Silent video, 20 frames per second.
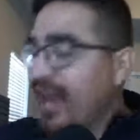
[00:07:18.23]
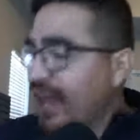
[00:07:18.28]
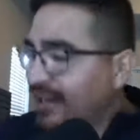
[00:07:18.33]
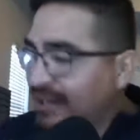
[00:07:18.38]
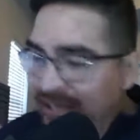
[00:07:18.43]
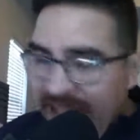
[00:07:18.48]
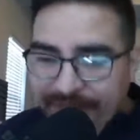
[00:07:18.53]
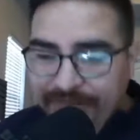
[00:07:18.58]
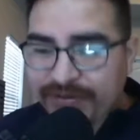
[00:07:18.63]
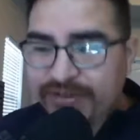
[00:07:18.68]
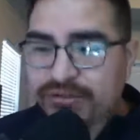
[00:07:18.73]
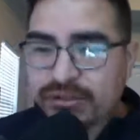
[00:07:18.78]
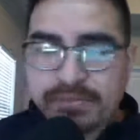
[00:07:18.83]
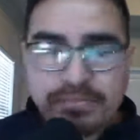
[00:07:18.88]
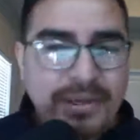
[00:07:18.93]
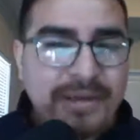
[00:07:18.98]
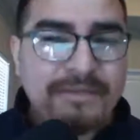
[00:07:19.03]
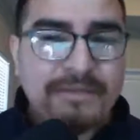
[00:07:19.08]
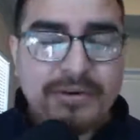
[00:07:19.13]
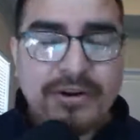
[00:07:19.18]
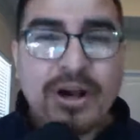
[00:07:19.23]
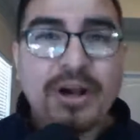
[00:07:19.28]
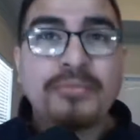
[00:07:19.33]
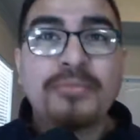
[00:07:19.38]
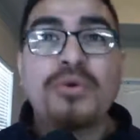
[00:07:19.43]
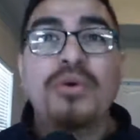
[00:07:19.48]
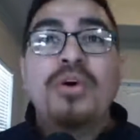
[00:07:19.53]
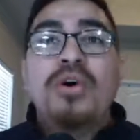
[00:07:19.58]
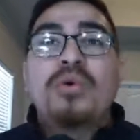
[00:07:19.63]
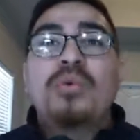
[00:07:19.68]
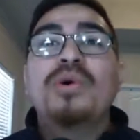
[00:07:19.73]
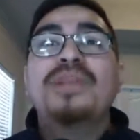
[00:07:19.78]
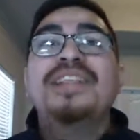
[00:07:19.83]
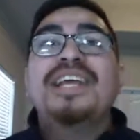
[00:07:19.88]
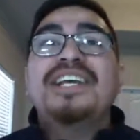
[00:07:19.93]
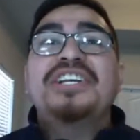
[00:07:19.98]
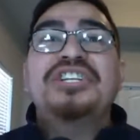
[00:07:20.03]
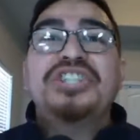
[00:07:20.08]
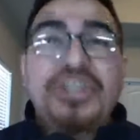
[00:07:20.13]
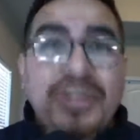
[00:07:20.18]
and defense was playing phenomenal
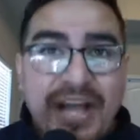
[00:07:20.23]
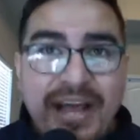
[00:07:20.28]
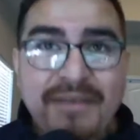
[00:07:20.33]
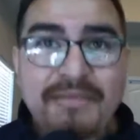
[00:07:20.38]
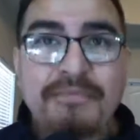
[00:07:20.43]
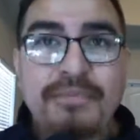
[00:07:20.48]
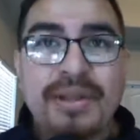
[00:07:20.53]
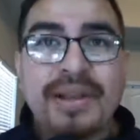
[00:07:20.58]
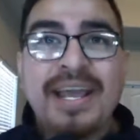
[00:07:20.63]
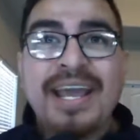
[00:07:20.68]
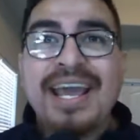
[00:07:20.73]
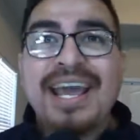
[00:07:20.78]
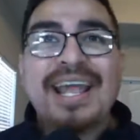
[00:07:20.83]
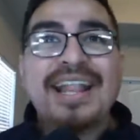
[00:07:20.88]
when they should have been.